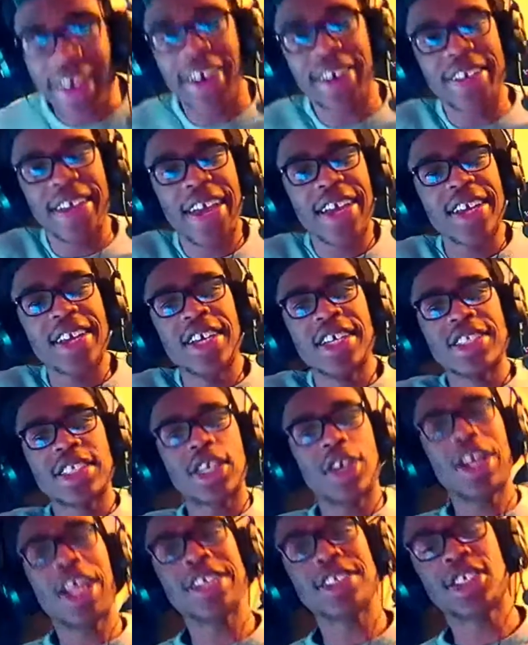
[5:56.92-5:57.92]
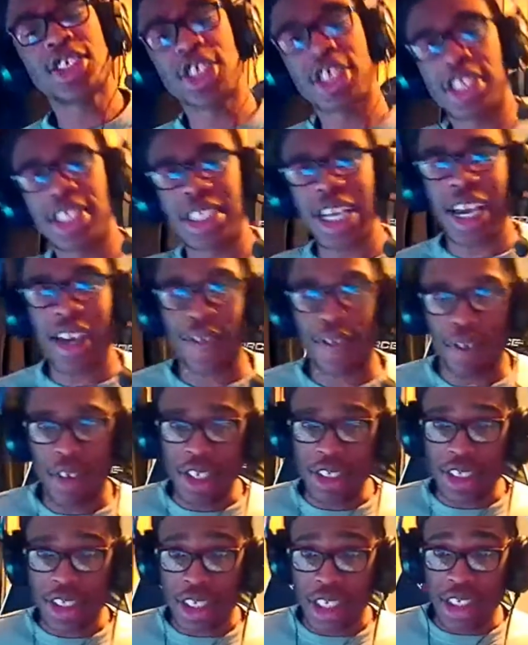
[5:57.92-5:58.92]
okay? So let's just say, for
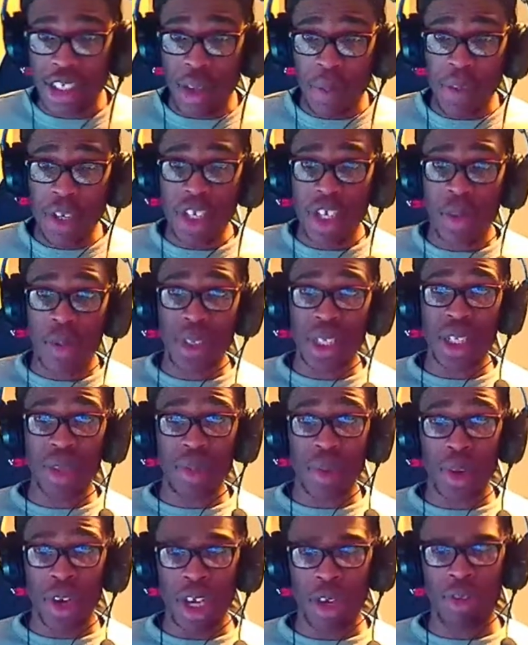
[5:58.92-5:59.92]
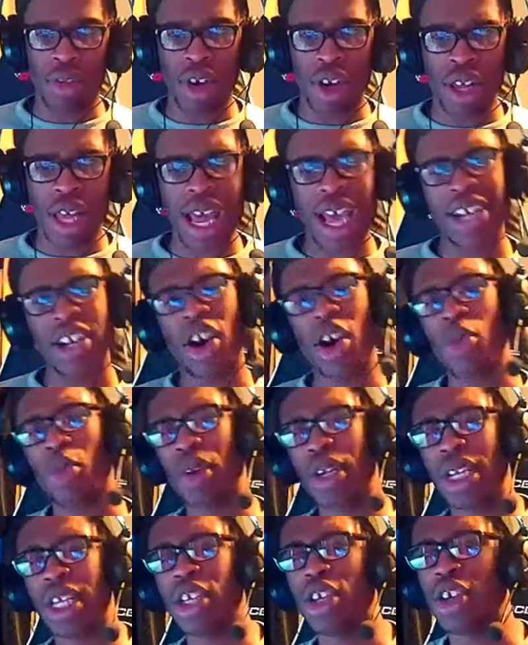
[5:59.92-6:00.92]
instance, I'm in WWE, right? And I
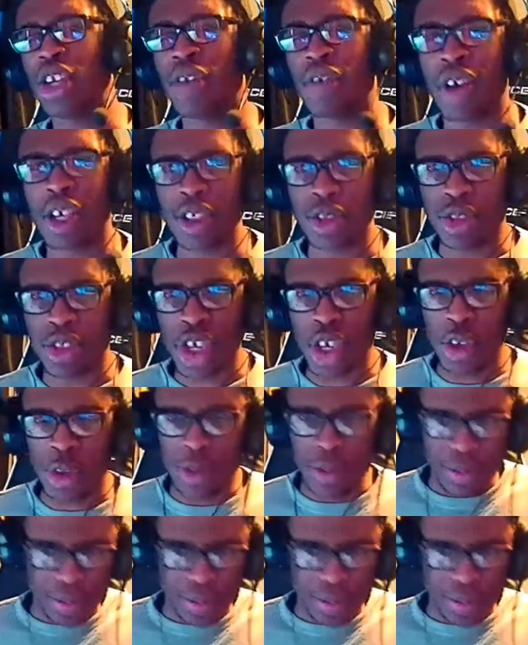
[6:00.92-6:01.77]
win the Universal title.